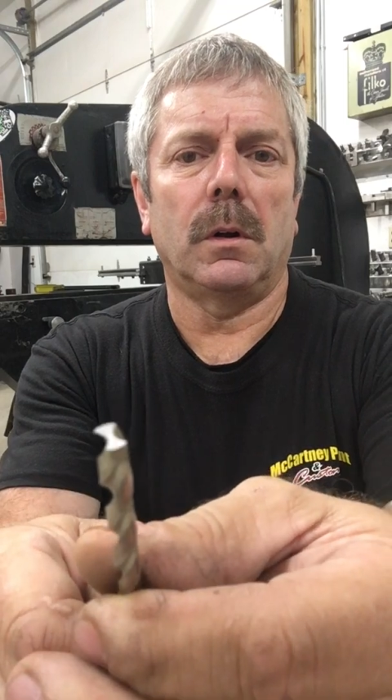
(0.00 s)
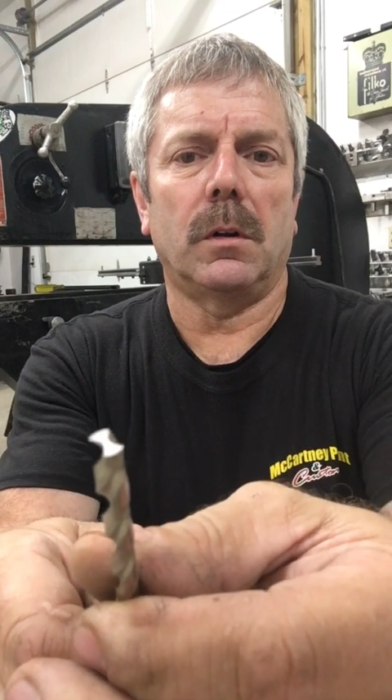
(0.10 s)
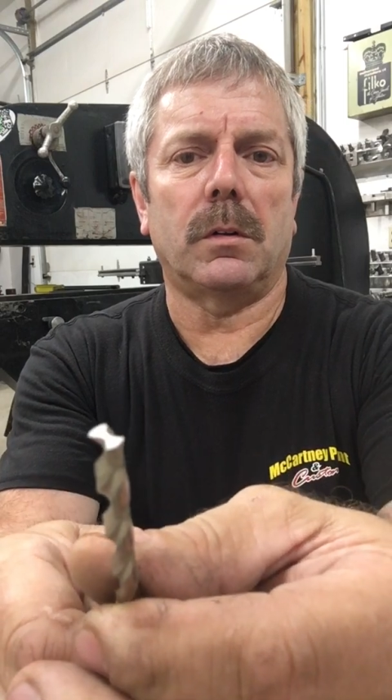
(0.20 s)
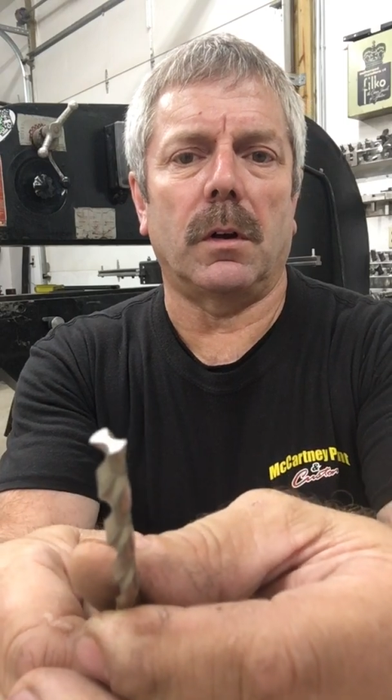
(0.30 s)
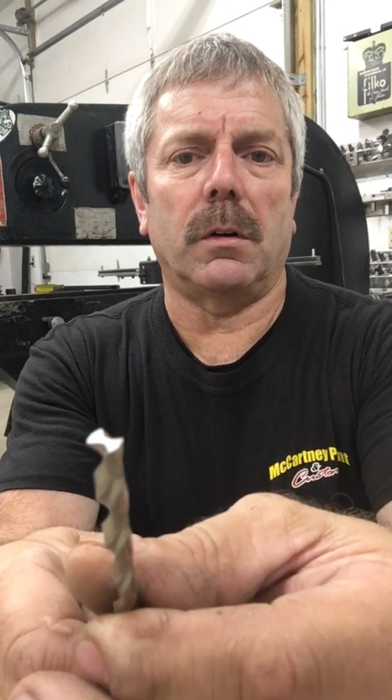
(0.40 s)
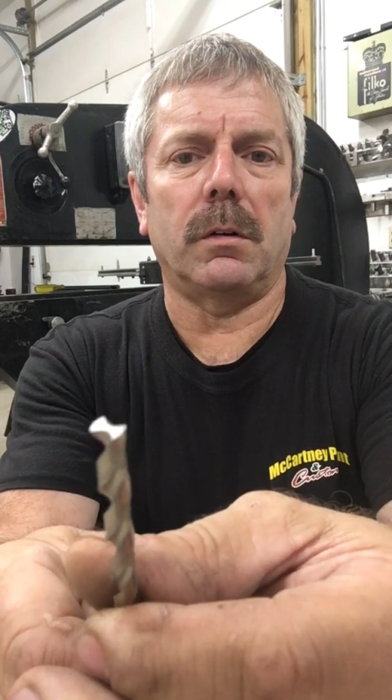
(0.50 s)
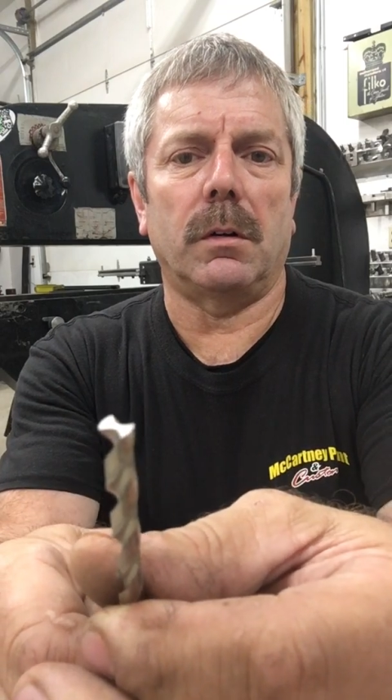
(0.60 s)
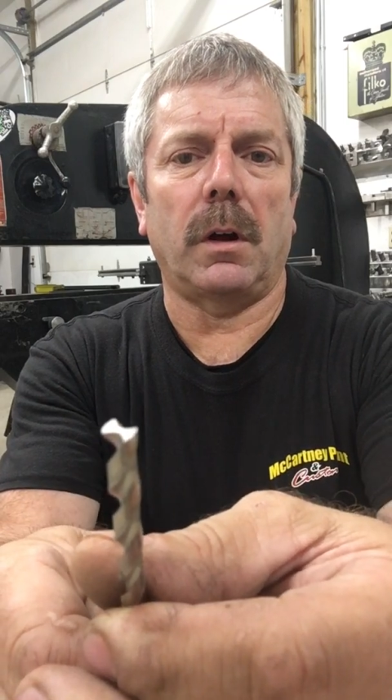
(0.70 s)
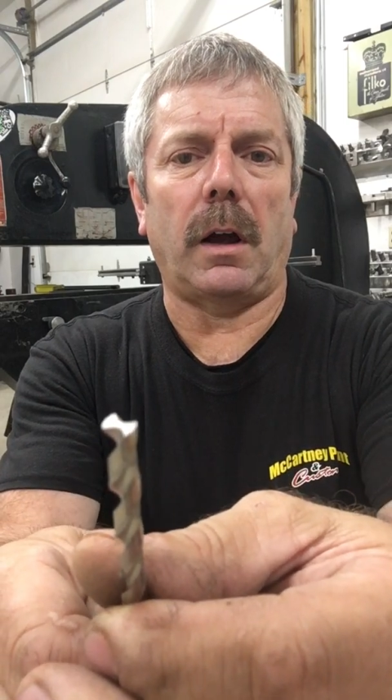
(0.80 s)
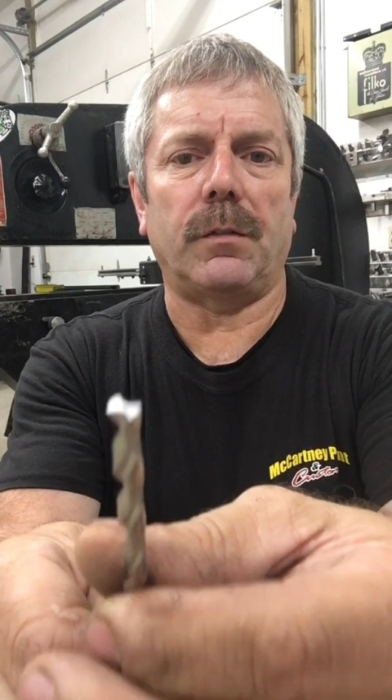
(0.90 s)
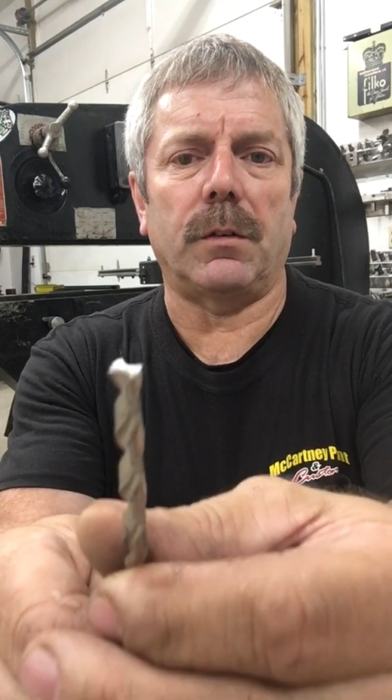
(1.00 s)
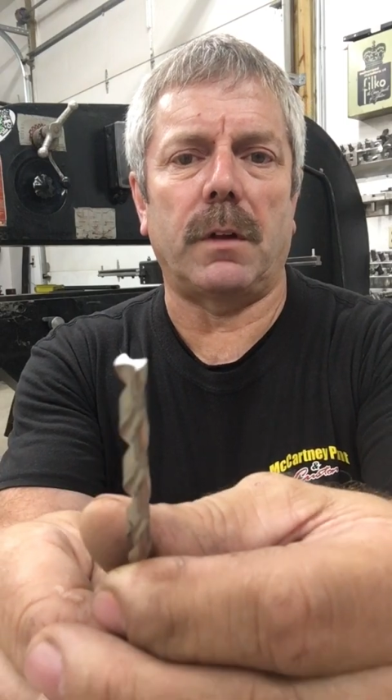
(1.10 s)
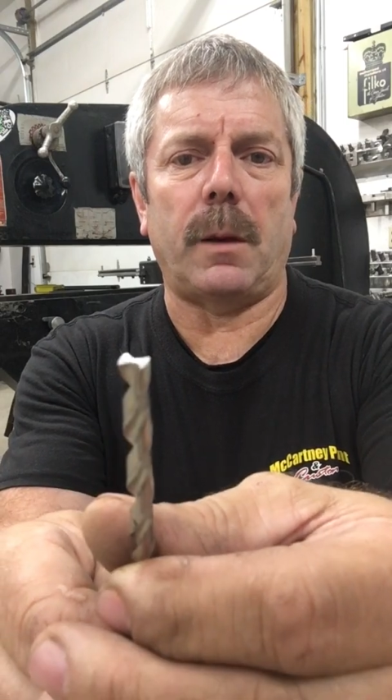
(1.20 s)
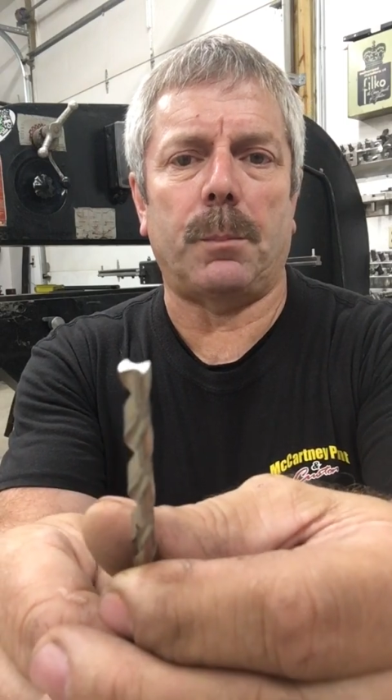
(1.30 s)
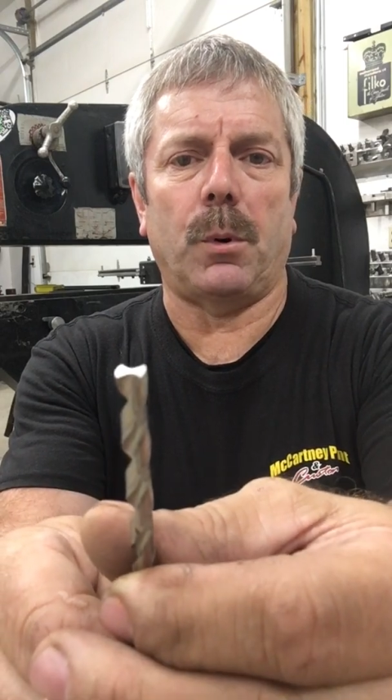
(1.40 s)
So after
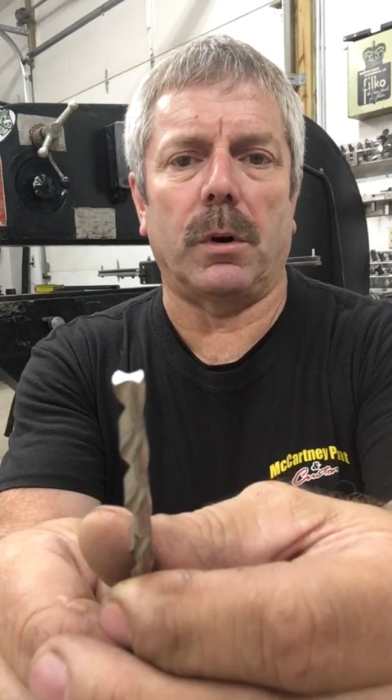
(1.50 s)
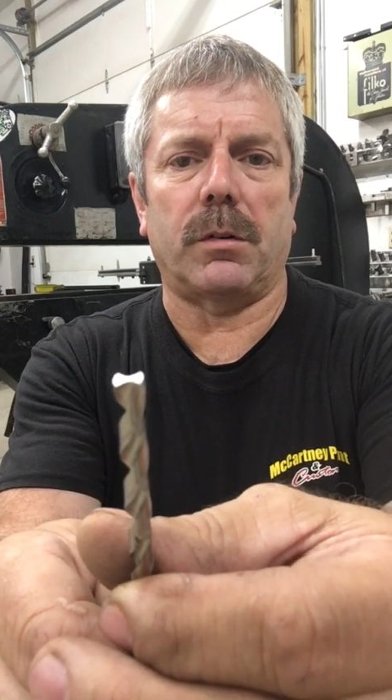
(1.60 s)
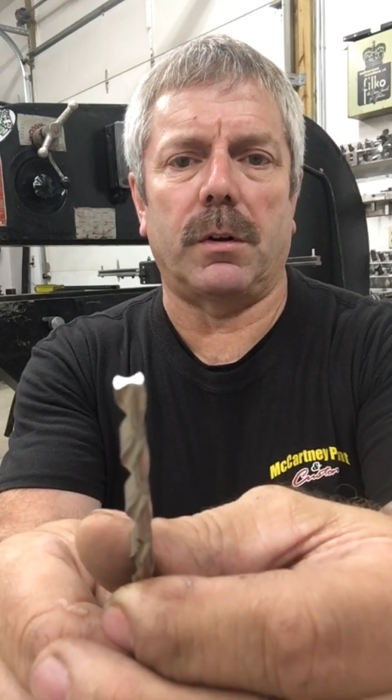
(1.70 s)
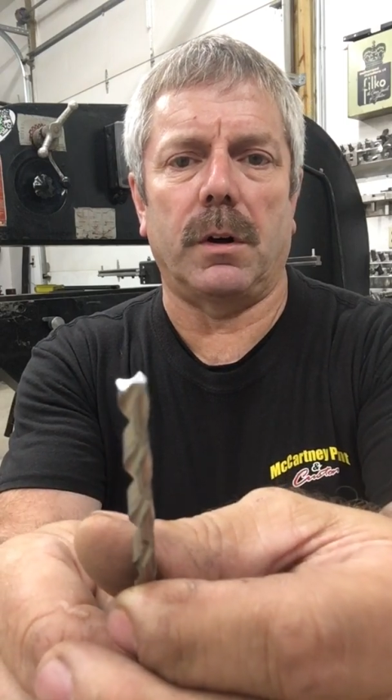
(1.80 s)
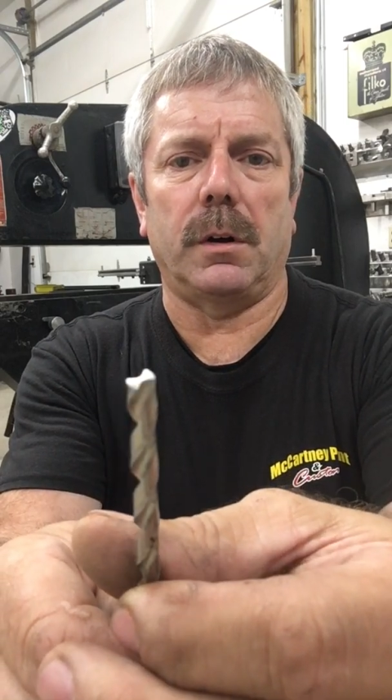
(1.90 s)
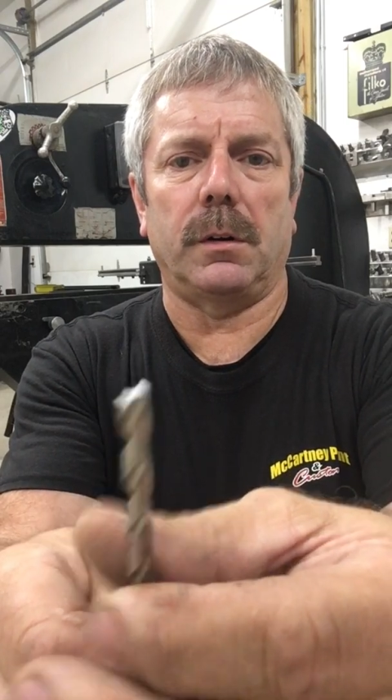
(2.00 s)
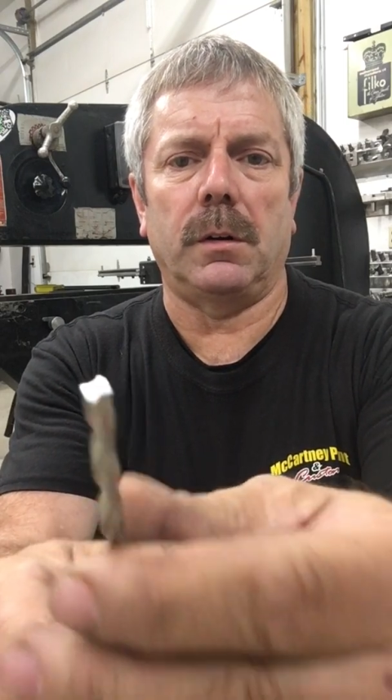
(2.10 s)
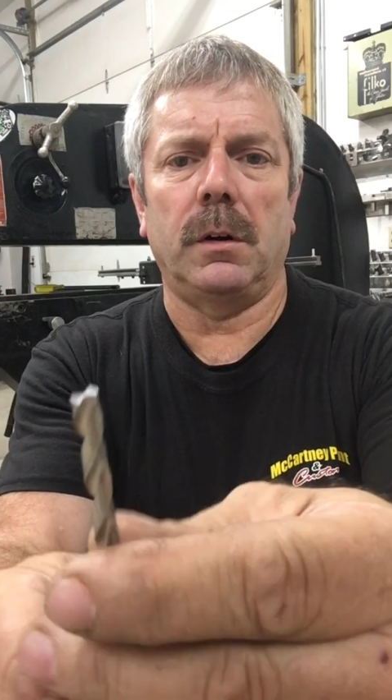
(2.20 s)
that part's done,